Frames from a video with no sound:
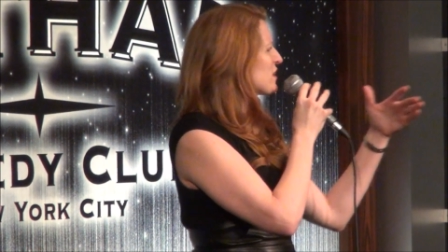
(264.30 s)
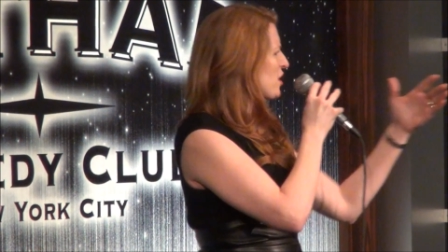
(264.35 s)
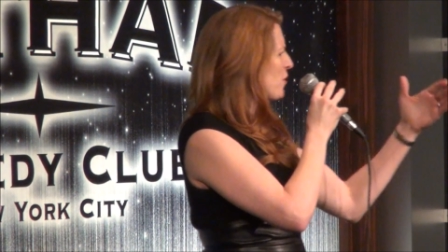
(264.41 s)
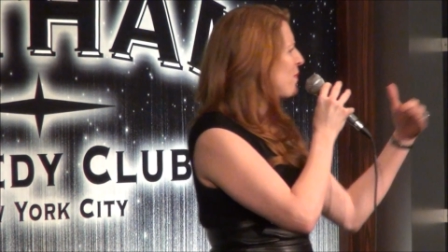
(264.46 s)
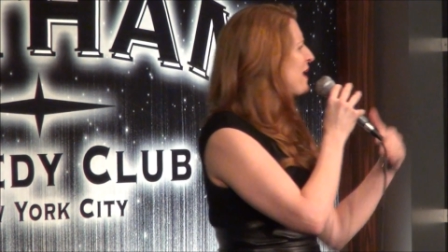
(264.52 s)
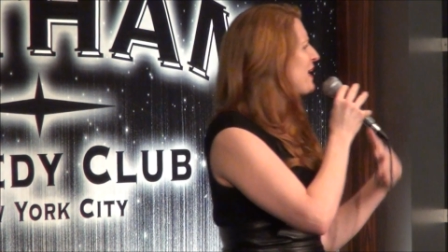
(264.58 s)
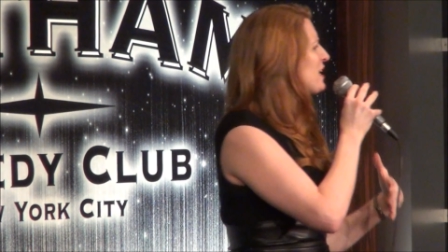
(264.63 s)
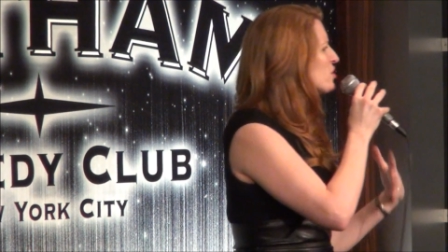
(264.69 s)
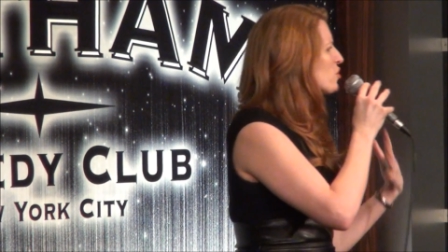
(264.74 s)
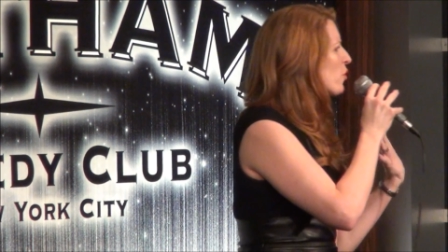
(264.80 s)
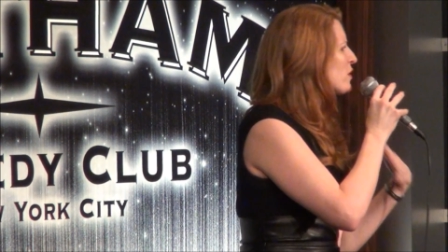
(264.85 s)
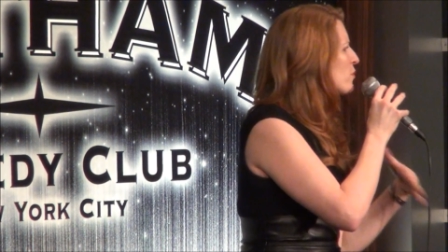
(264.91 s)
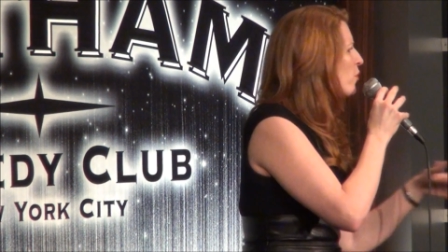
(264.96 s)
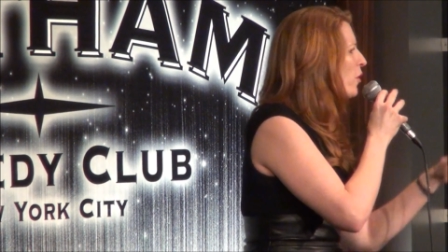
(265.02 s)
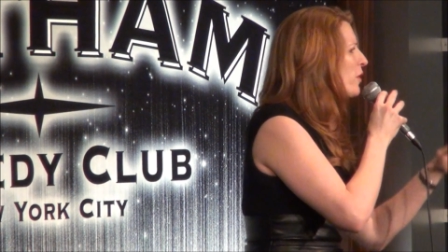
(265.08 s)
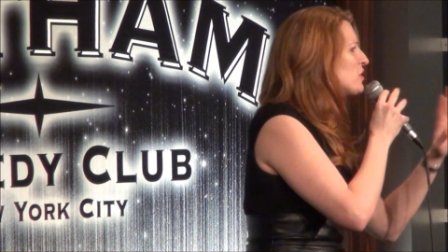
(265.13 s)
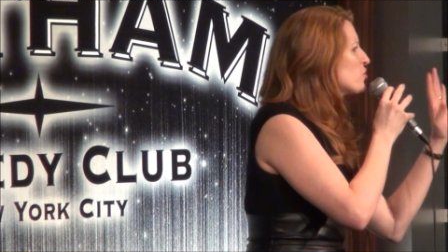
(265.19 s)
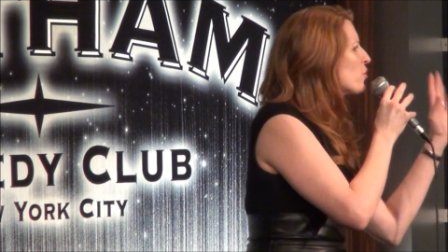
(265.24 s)
the comedians
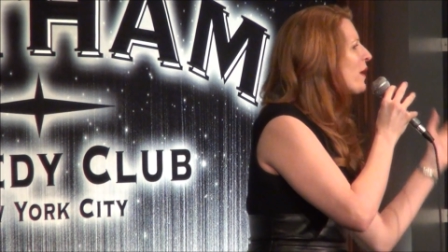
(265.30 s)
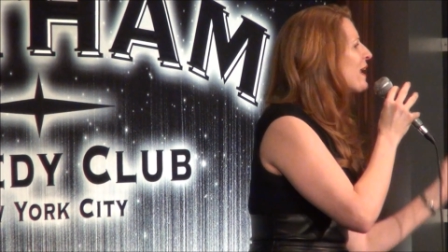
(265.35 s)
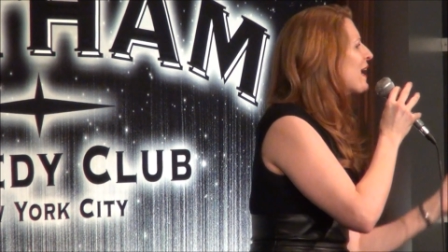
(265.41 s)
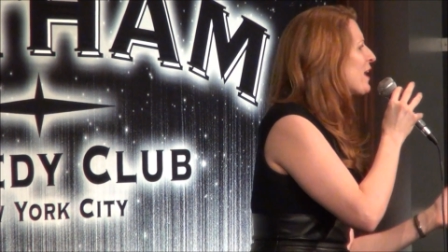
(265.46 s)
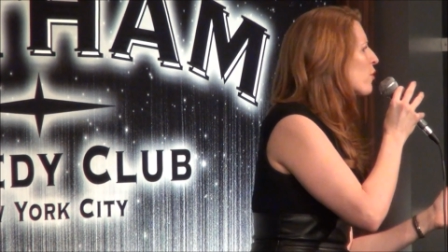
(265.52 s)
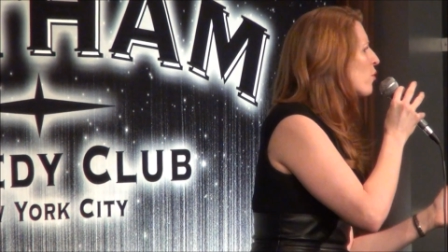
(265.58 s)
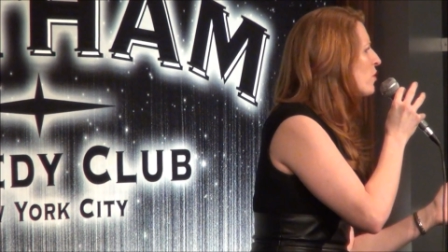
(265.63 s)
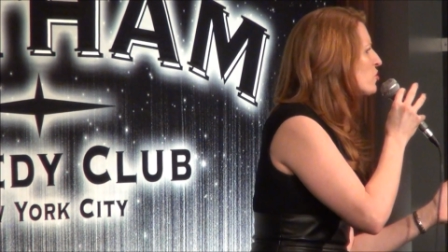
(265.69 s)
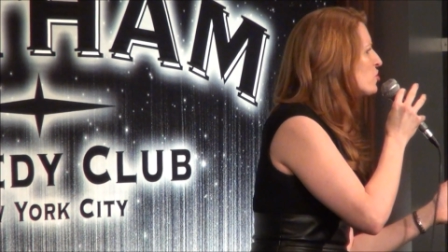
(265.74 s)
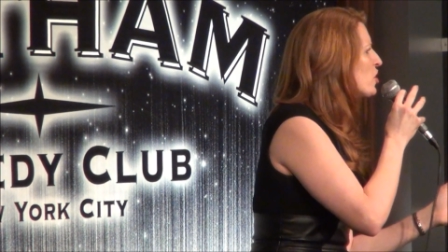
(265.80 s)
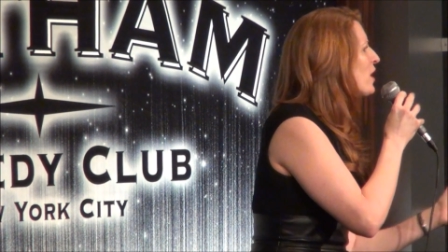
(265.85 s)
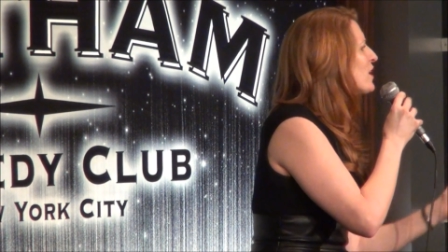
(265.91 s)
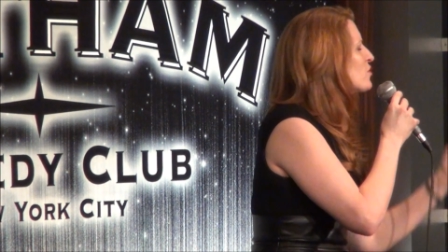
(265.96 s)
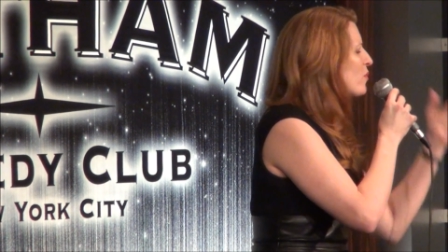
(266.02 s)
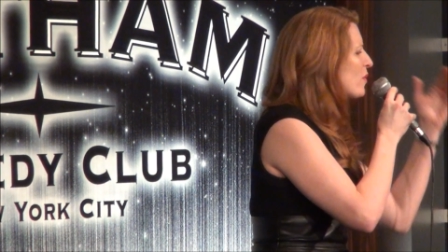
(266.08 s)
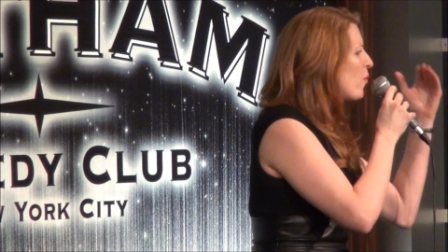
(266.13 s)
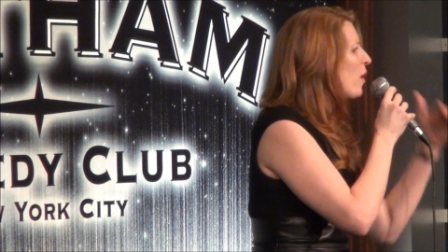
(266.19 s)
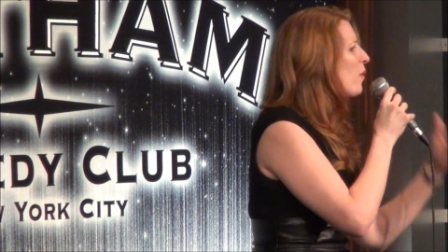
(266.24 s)
are always trying to get her own show.